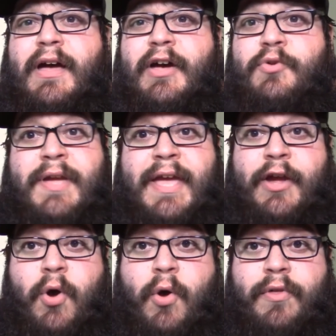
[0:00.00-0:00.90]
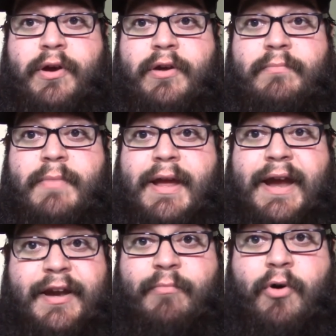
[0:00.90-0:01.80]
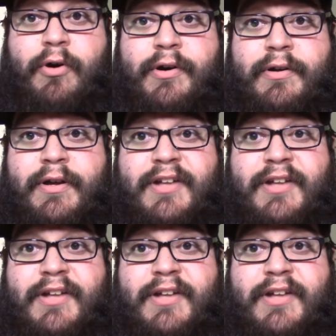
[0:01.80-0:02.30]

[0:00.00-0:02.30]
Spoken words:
you can't go there anymore.